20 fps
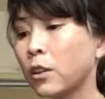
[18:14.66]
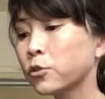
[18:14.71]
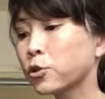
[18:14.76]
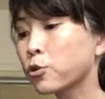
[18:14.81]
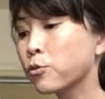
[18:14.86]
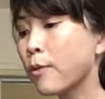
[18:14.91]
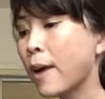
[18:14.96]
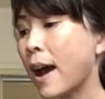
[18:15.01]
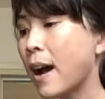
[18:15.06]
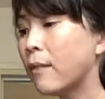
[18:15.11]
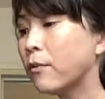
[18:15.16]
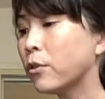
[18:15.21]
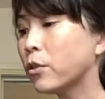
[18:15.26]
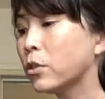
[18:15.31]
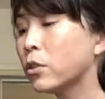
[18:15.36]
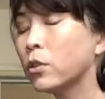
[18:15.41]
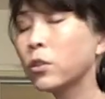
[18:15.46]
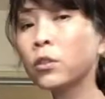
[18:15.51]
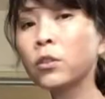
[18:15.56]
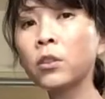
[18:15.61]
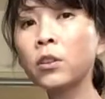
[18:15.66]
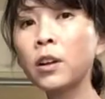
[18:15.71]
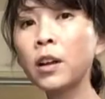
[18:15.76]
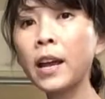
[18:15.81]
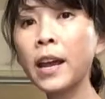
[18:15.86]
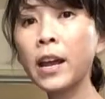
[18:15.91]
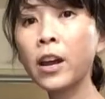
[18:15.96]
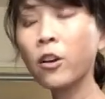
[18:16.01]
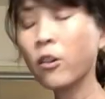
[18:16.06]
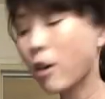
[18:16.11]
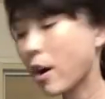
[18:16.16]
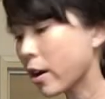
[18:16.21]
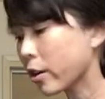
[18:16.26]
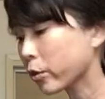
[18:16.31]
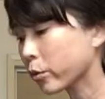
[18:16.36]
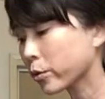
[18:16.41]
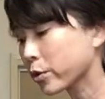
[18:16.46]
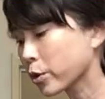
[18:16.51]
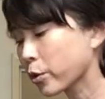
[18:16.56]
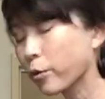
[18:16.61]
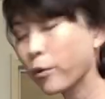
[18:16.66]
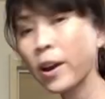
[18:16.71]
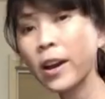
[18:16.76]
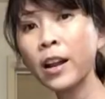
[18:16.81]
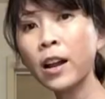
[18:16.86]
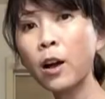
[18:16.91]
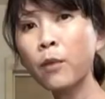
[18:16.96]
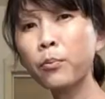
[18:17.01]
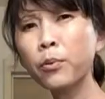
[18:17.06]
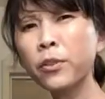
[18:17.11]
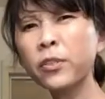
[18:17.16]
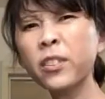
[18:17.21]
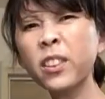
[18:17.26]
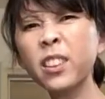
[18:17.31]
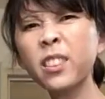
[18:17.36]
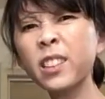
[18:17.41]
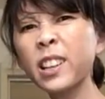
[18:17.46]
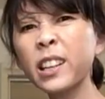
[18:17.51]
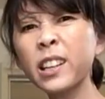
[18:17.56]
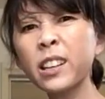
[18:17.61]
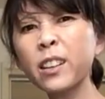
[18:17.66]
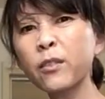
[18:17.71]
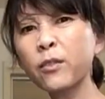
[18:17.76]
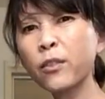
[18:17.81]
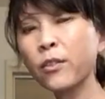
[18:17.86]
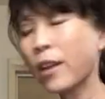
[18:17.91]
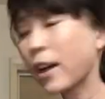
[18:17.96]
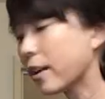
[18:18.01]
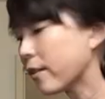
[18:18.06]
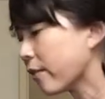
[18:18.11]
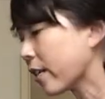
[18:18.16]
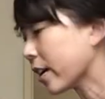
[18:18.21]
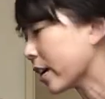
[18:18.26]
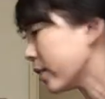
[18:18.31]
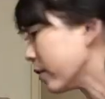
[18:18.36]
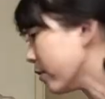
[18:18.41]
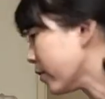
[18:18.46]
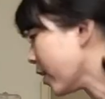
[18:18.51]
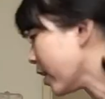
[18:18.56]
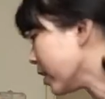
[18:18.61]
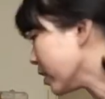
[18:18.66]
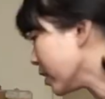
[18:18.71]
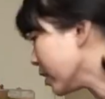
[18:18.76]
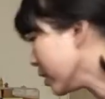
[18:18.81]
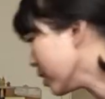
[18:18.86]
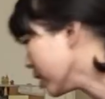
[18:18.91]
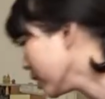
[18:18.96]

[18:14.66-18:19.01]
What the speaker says: travel hair iron was great. I'll put the link in for that if I can find it.